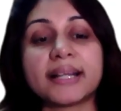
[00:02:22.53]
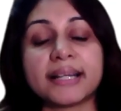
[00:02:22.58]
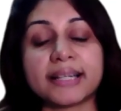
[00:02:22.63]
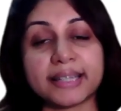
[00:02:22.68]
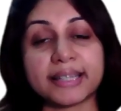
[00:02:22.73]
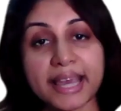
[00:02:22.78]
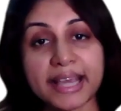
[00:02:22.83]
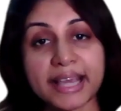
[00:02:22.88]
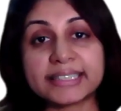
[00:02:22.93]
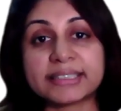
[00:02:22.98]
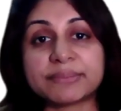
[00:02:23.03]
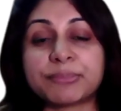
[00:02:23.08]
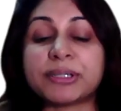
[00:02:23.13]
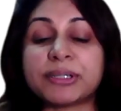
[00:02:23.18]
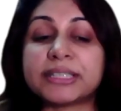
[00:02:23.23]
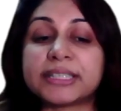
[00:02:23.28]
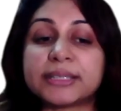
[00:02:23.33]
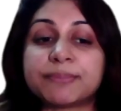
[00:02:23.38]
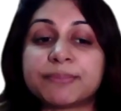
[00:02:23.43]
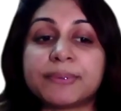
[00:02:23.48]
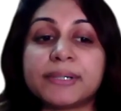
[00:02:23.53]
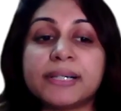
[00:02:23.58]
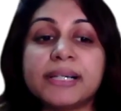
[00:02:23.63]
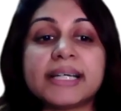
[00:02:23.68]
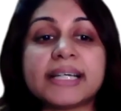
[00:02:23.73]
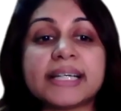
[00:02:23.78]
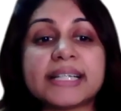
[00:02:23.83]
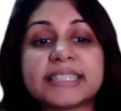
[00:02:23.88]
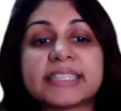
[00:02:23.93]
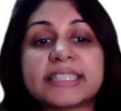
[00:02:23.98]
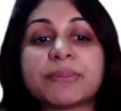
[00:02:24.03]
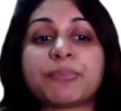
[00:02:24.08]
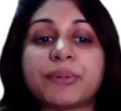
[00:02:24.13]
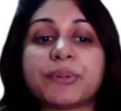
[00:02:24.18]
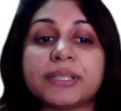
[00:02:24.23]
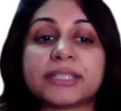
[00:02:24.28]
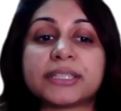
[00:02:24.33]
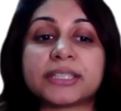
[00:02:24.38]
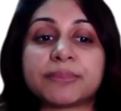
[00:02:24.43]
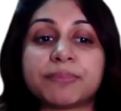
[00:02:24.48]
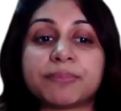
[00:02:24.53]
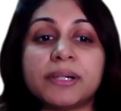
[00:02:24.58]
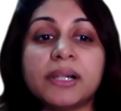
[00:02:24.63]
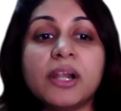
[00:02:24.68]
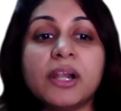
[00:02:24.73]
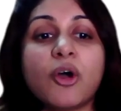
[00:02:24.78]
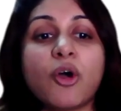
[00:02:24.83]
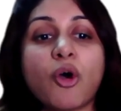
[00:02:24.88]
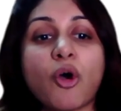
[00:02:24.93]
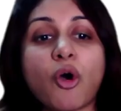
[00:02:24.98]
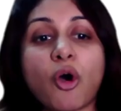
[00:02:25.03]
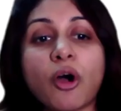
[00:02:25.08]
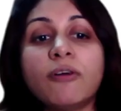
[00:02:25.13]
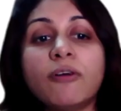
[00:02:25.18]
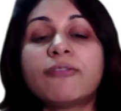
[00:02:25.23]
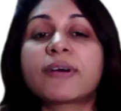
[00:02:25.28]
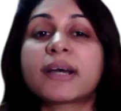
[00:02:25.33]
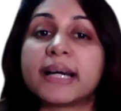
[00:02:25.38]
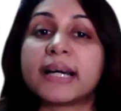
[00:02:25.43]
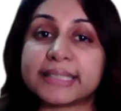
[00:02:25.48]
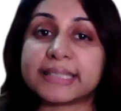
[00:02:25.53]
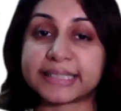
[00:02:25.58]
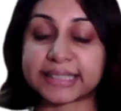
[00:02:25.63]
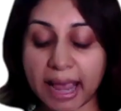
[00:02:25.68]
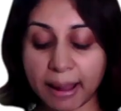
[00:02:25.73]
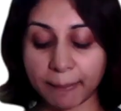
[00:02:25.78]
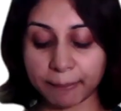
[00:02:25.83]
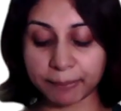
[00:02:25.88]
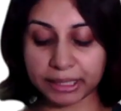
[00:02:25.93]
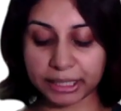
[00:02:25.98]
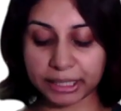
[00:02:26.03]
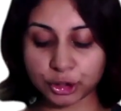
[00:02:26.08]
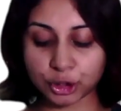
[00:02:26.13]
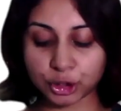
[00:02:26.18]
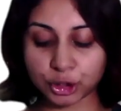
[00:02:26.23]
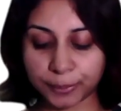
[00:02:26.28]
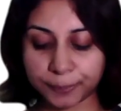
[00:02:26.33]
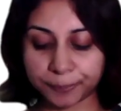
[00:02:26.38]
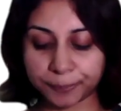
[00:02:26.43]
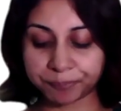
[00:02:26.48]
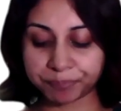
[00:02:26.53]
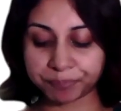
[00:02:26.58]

Next principle is the principle of contamination.